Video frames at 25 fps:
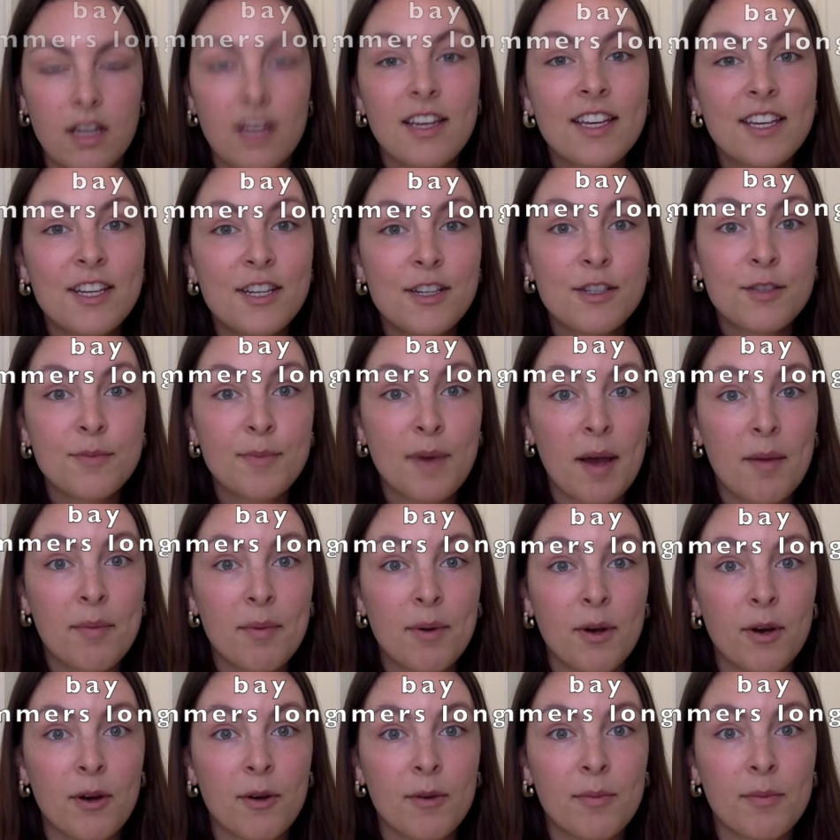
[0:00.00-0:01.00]
Here's my
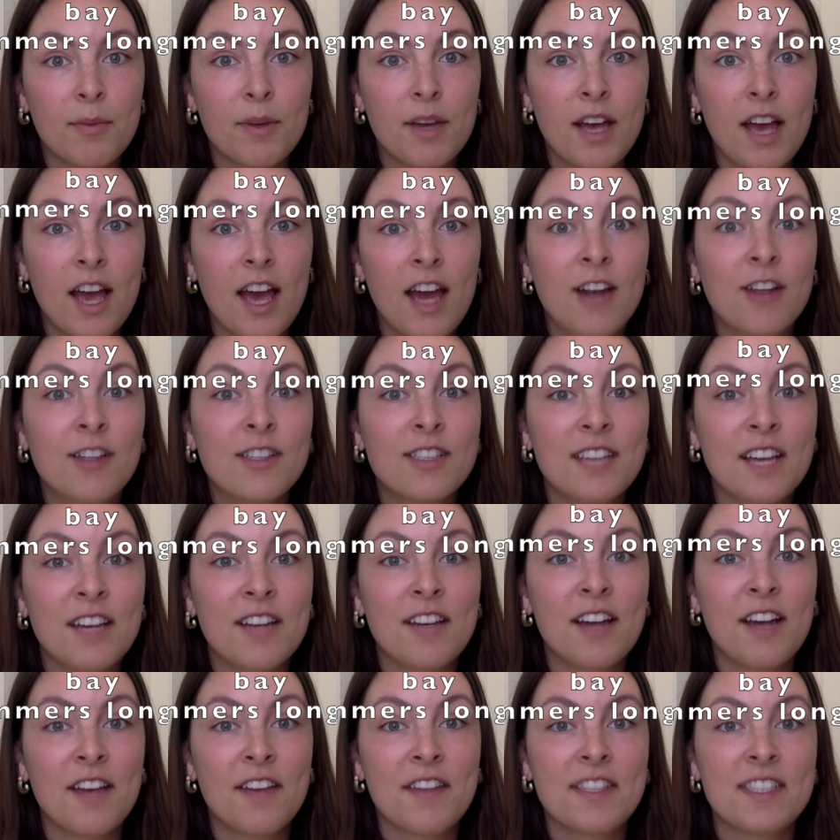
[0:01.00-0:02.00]
poem, and I'll sound
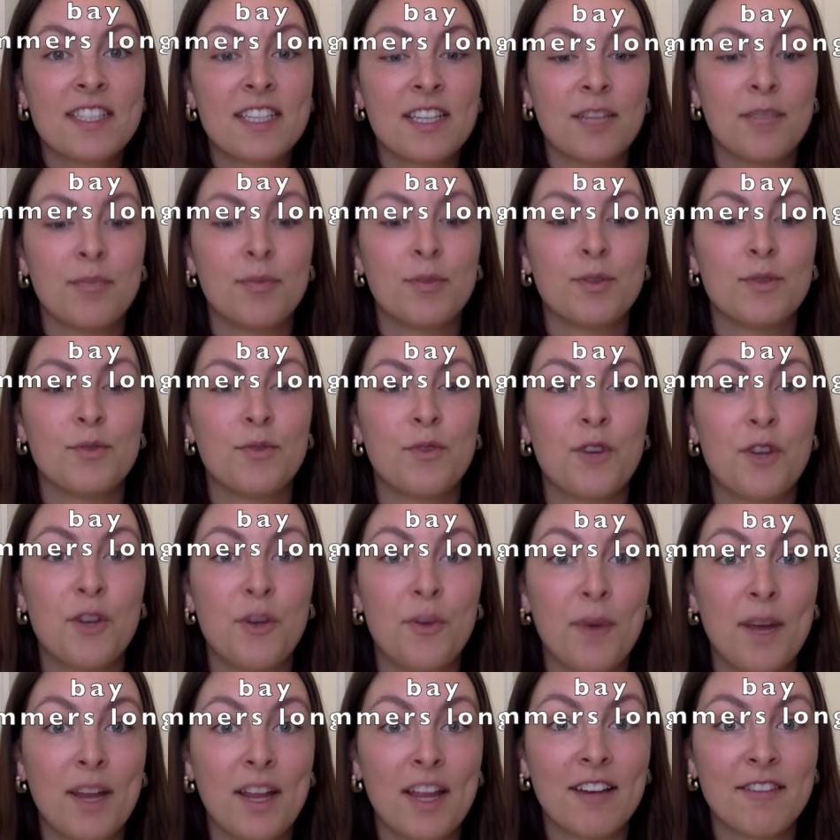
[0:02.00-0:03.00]
out the syllables for you
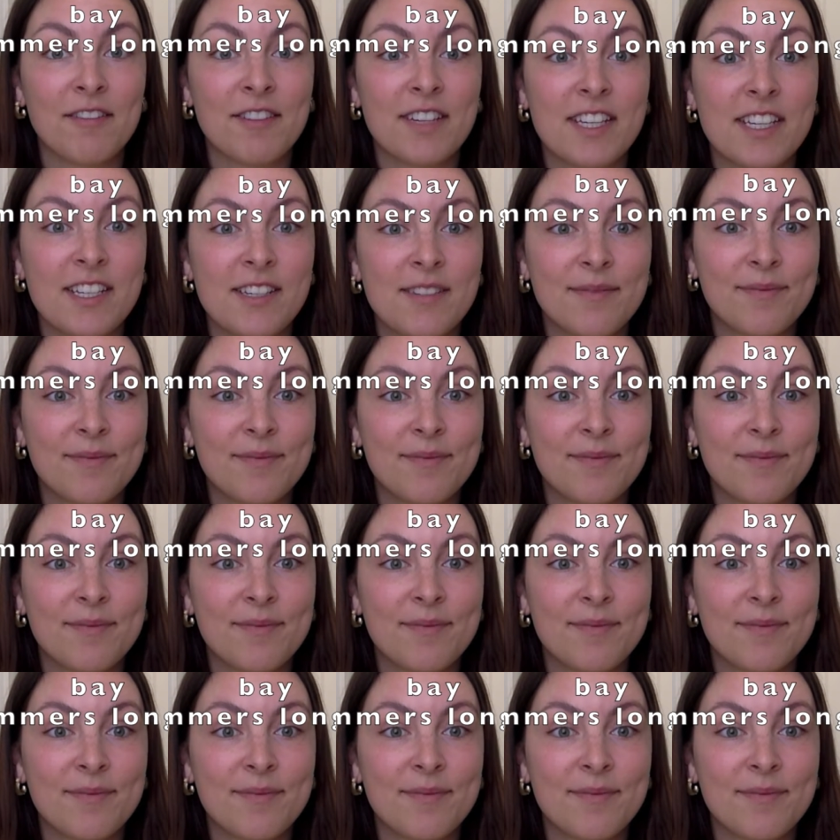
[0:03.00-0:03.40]
while I read.